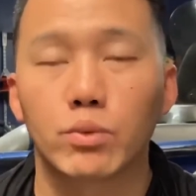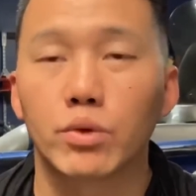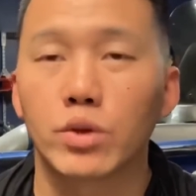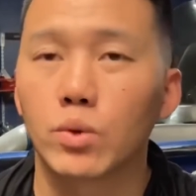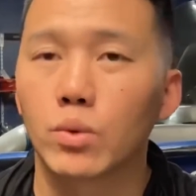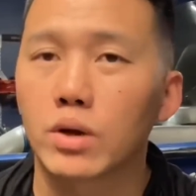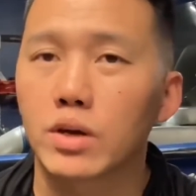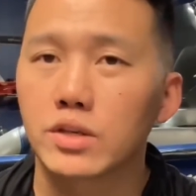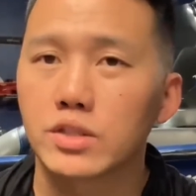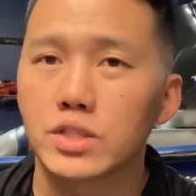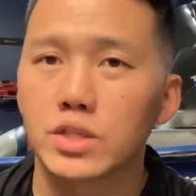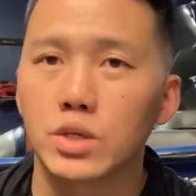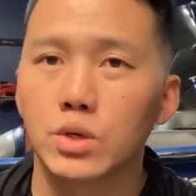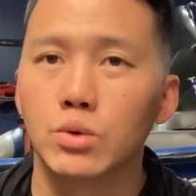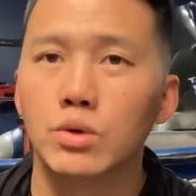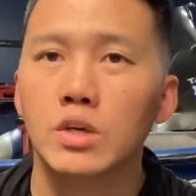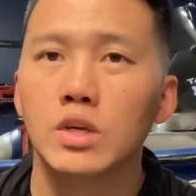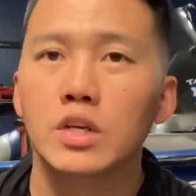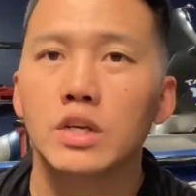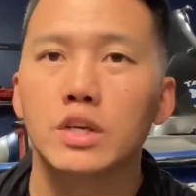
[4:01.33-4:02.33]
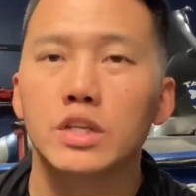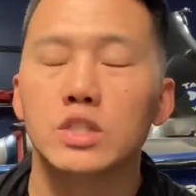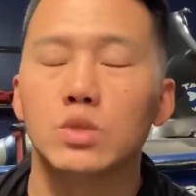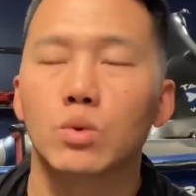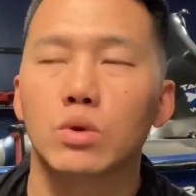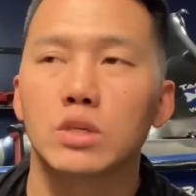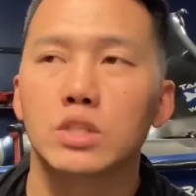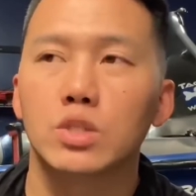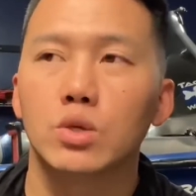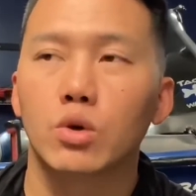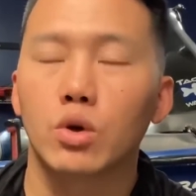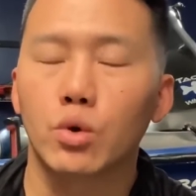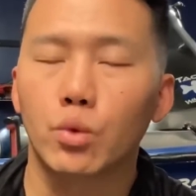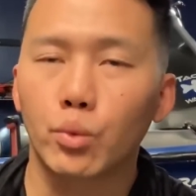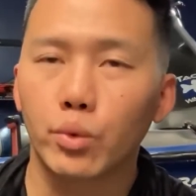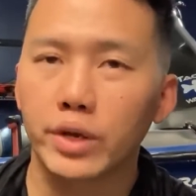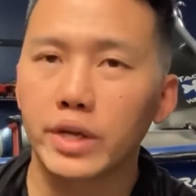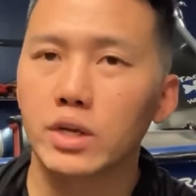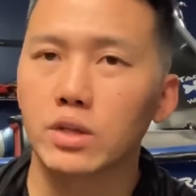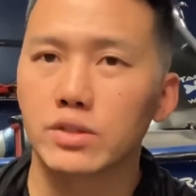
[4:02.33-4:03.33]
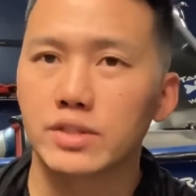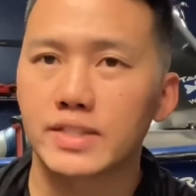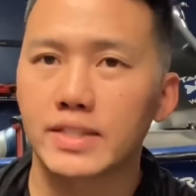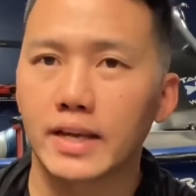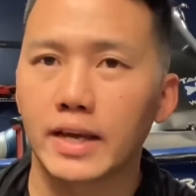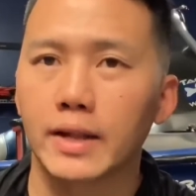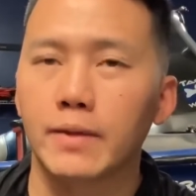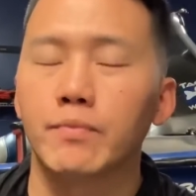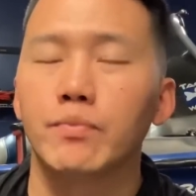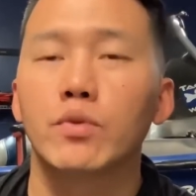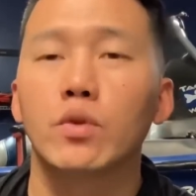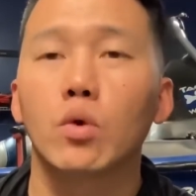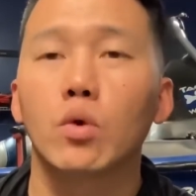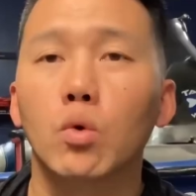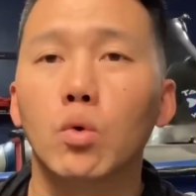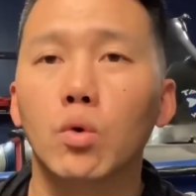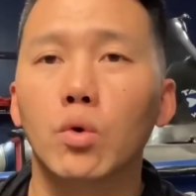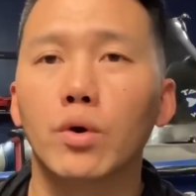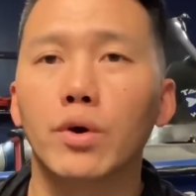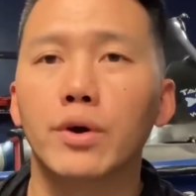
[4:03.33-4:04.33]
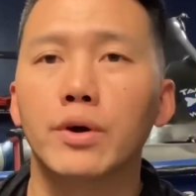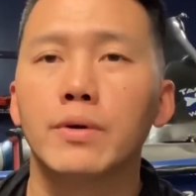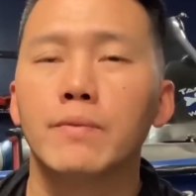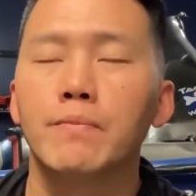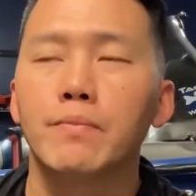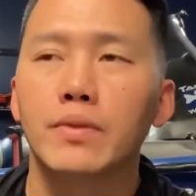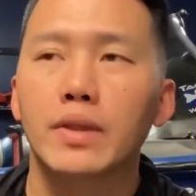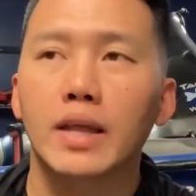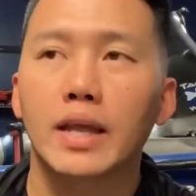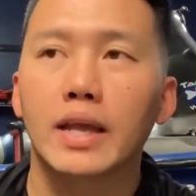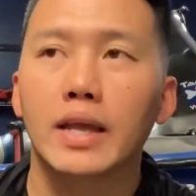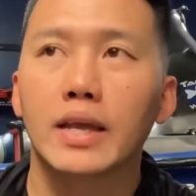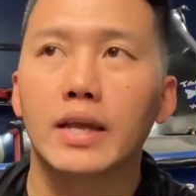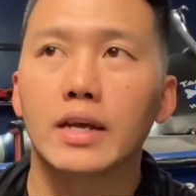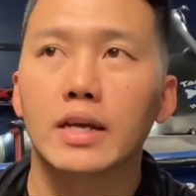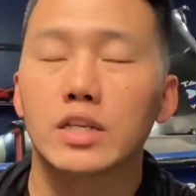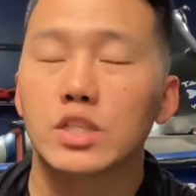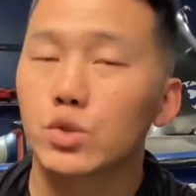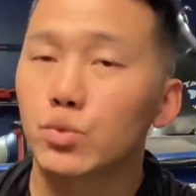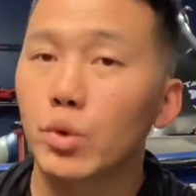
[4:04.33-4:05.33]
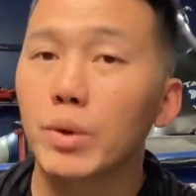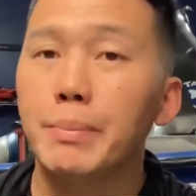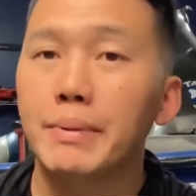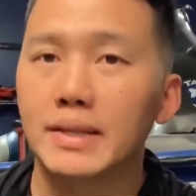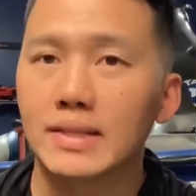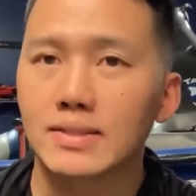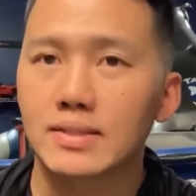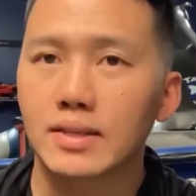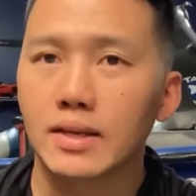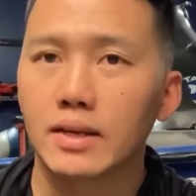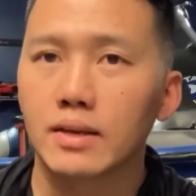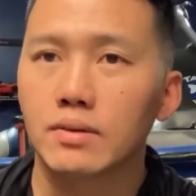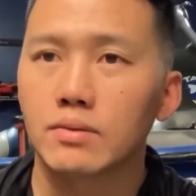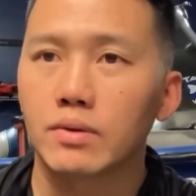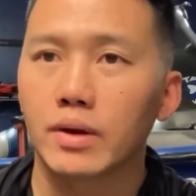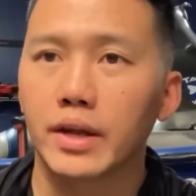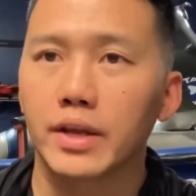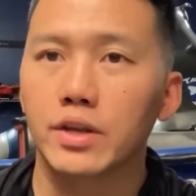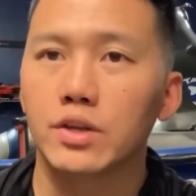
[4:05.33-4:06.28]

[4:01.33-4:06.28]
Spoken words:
What you wanna do is you wanna do a reel set or a sweeping set, right?